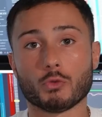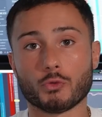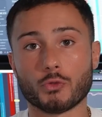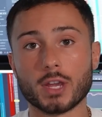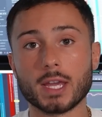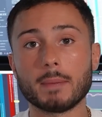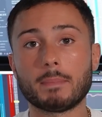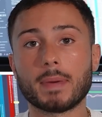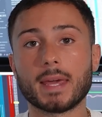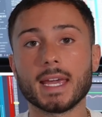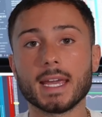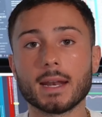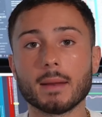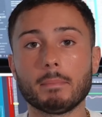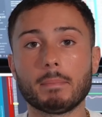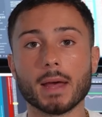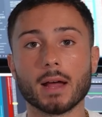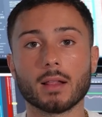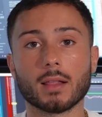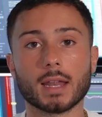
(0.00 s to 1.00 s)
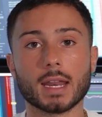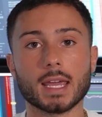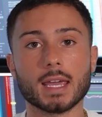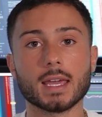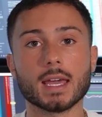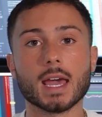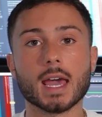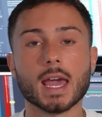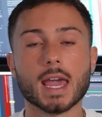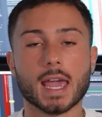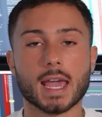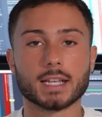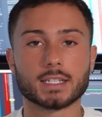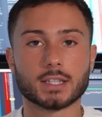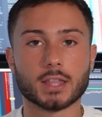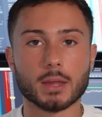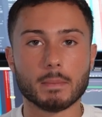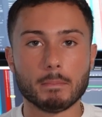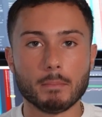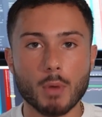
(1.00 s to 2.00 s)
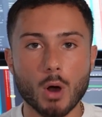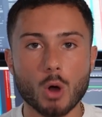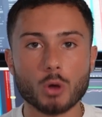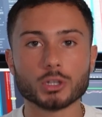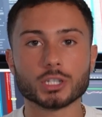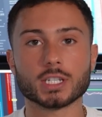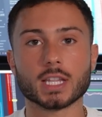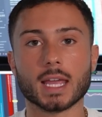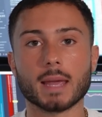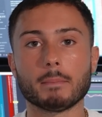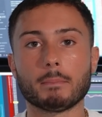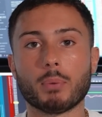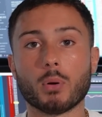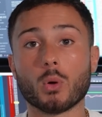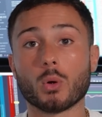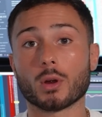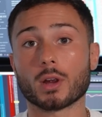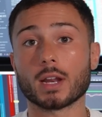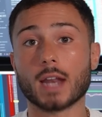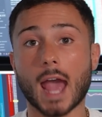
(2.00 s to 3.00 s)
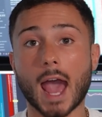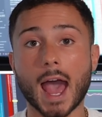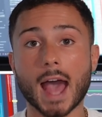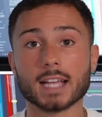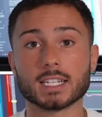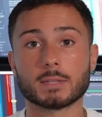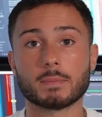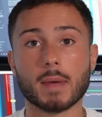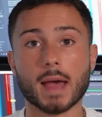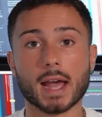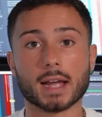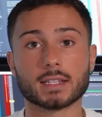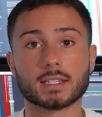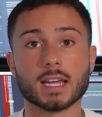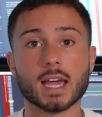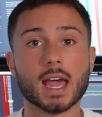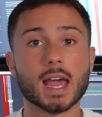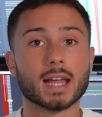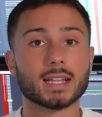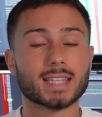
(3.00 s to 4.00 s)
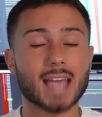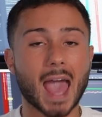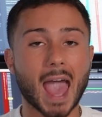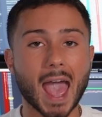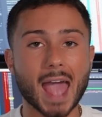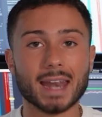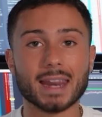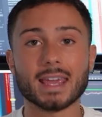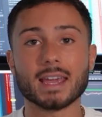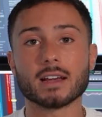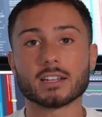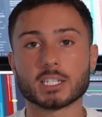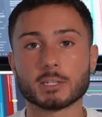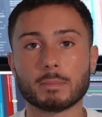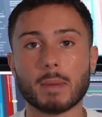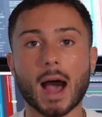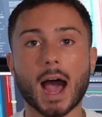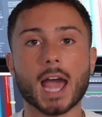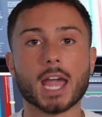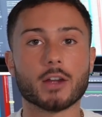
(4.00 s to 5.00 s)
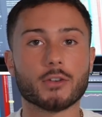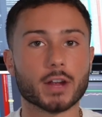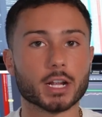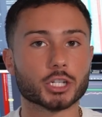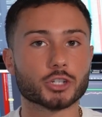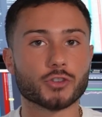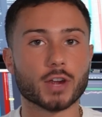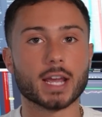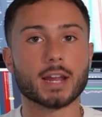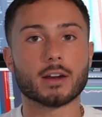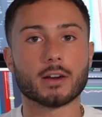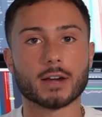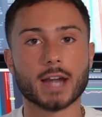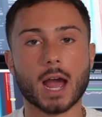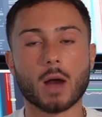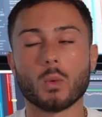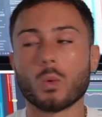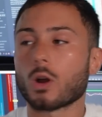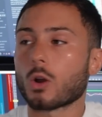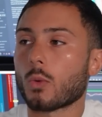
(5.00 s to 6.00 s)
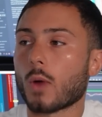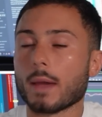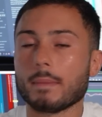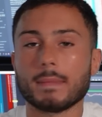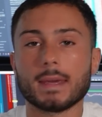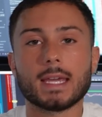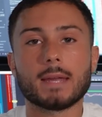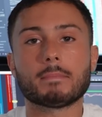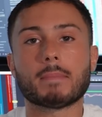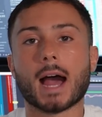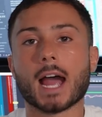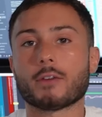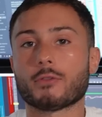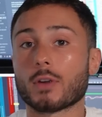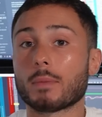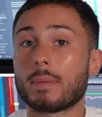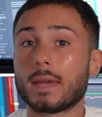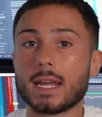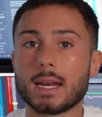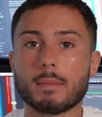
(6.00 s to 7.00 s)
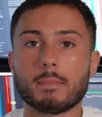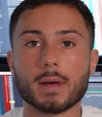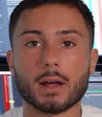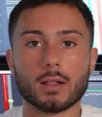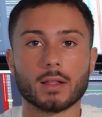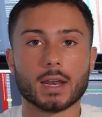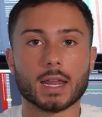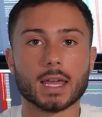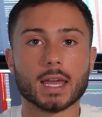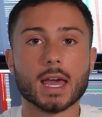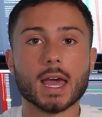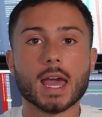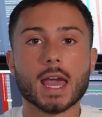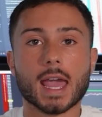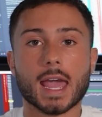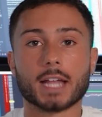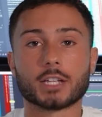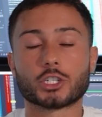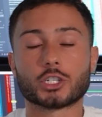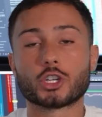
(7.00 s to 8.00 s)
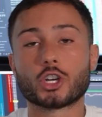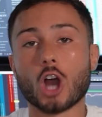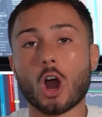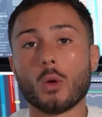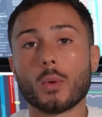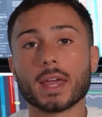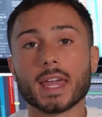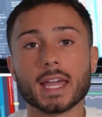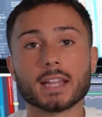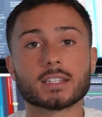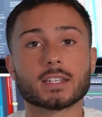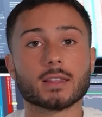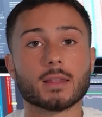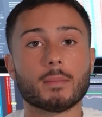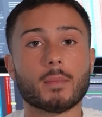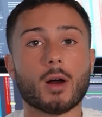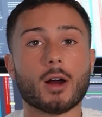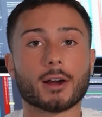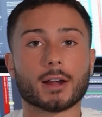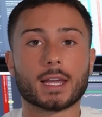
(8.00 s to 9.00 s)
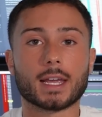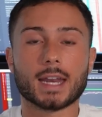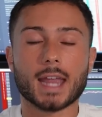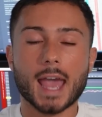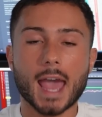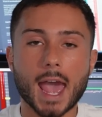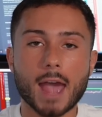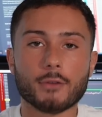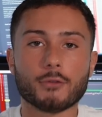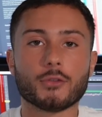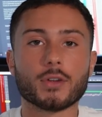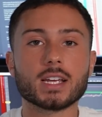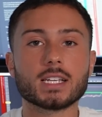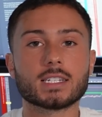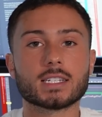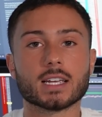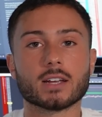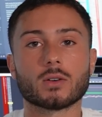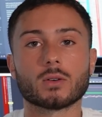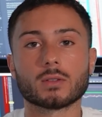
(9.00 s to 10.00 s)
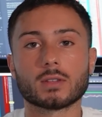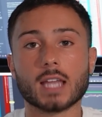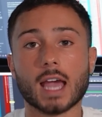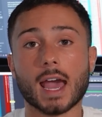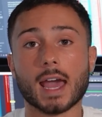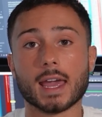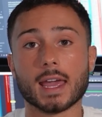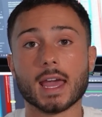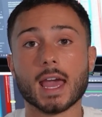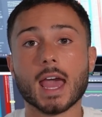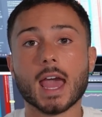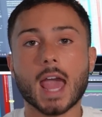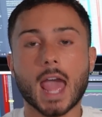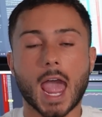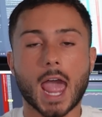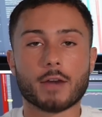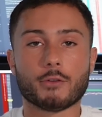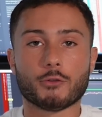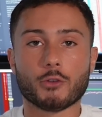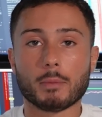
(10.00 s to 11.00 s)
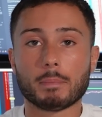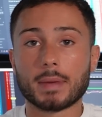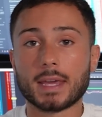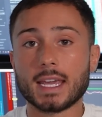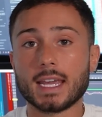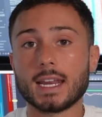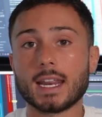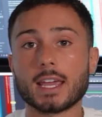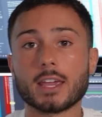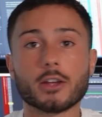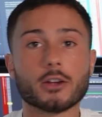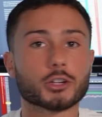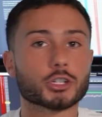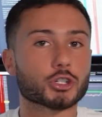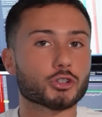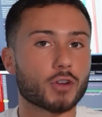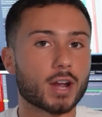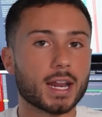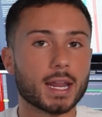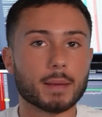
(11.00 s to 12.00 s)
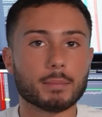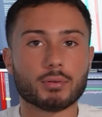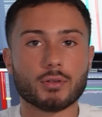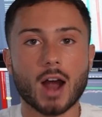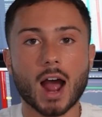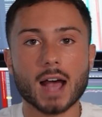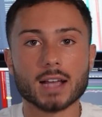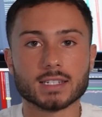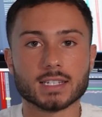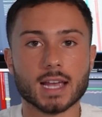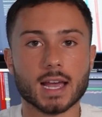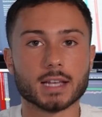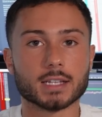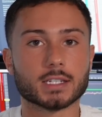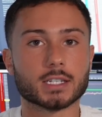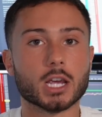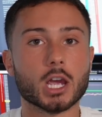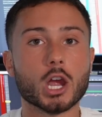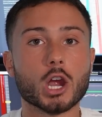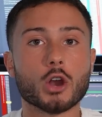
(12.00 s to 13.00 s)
Repeatability is the most important aspect to any aspiring trader. Now, what do I mean by repeatability? It's going into the market every single day and repeating your trading process